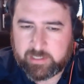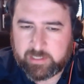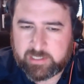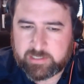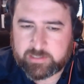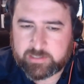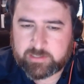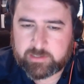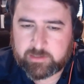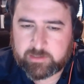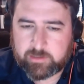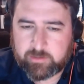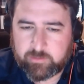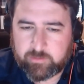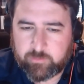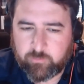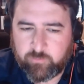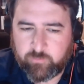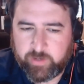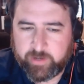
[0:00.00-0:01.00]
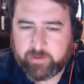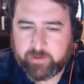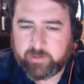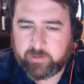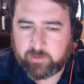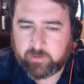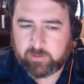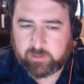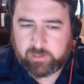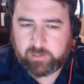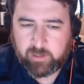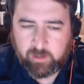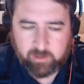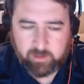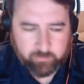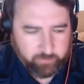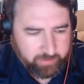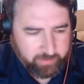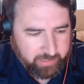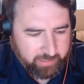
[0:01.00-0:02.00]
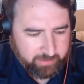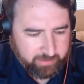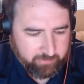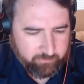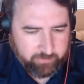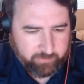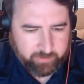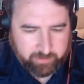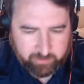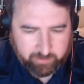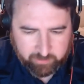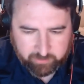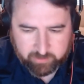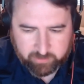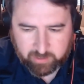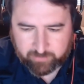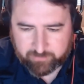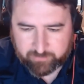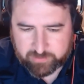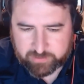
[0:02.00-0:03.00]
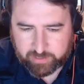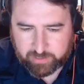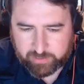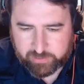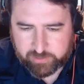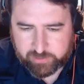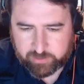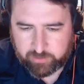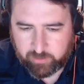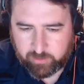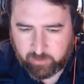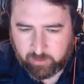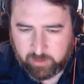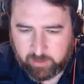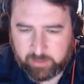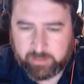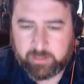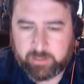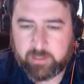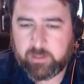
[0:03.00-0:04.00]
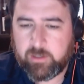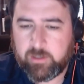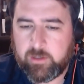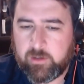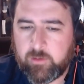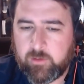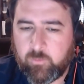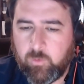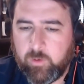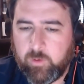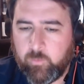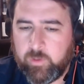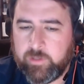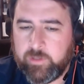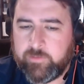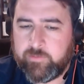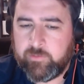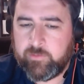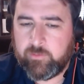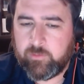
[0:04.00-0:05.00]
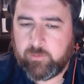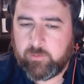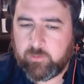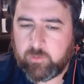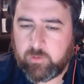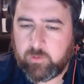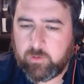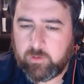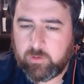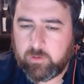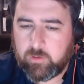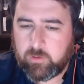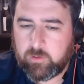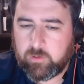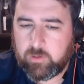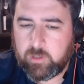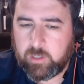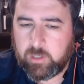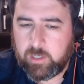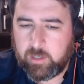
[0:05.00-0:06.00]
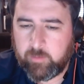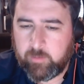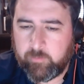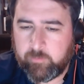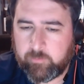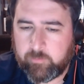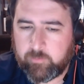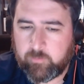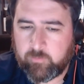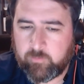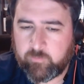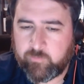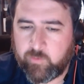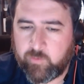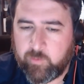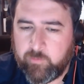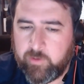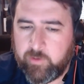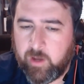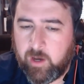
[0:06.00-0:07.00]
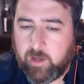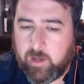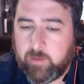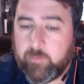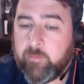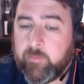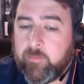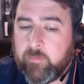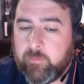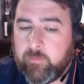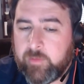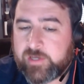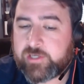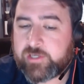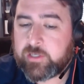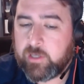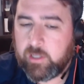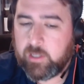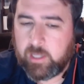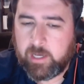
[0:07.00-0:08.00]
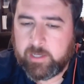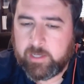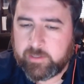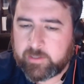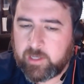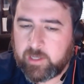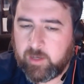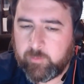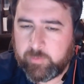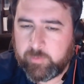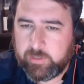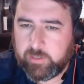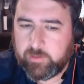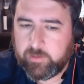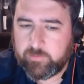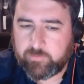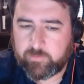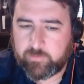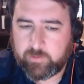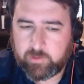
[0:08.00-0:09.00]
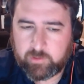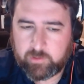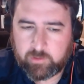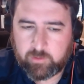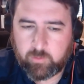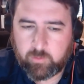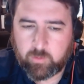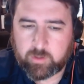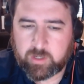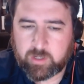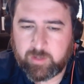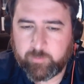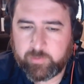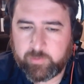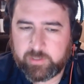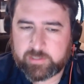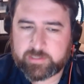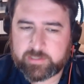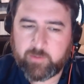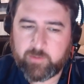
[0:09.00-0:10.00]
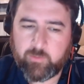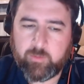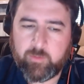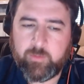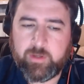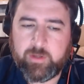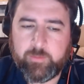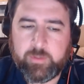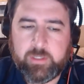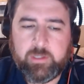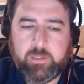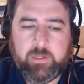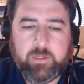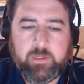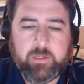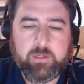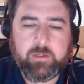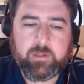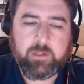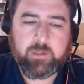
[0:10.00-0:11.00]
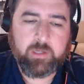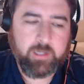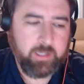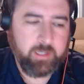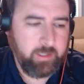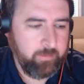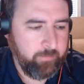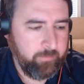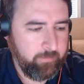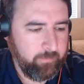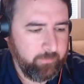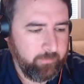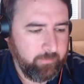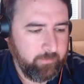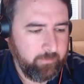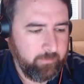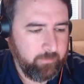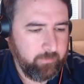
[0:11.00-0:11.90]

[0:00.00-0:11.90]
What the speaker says: is very early on, we had a very hard conversation on what we do for non-mission aligned companies or companies that were maybe um,